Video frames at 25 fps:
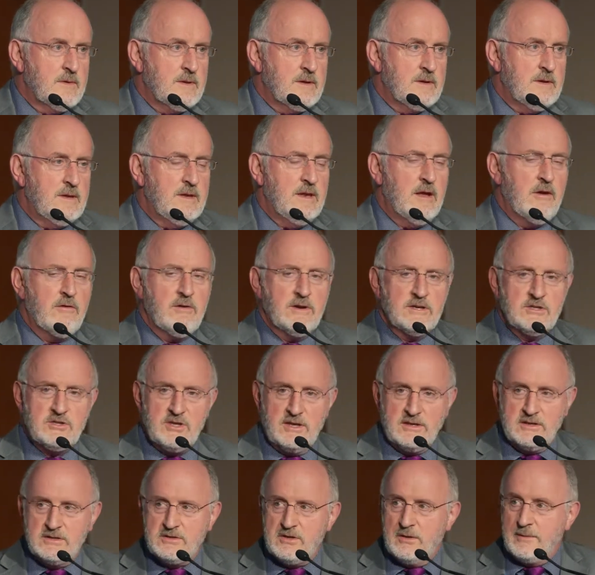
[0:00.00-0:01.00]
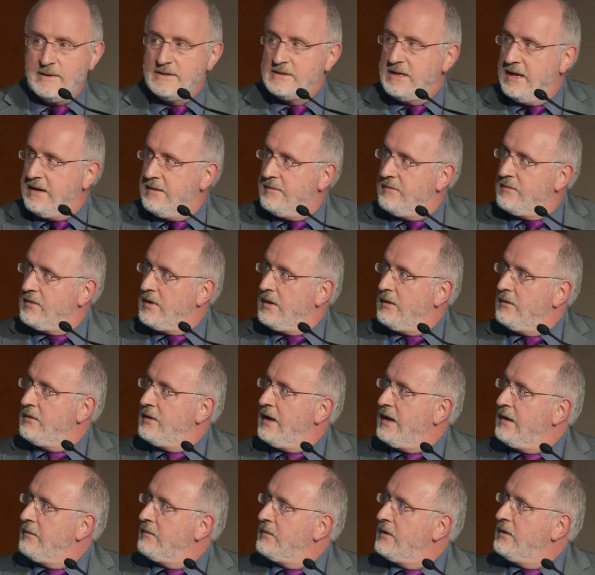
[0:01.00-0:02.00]
nourishing, shall we say.
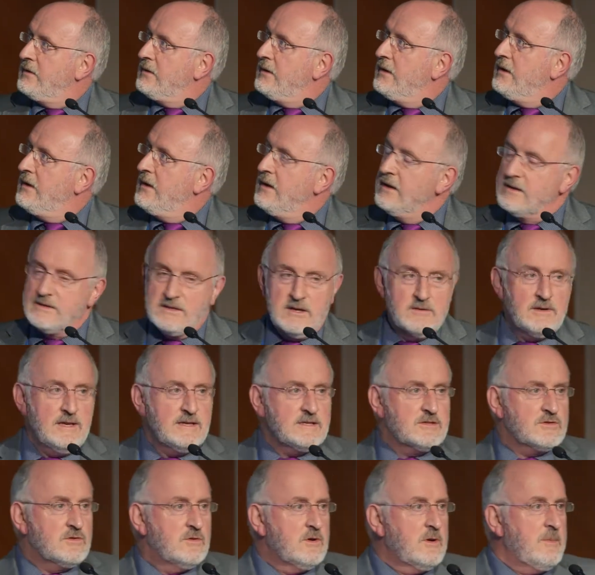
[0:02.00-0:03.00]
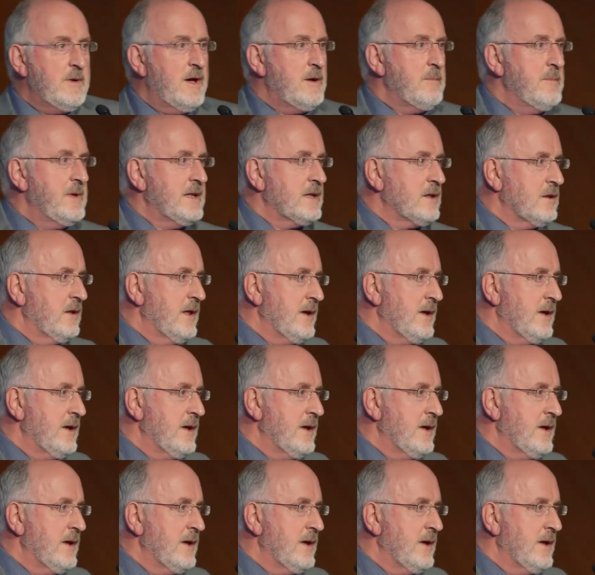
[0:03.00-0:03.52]
Okay, good. So let's talk about mental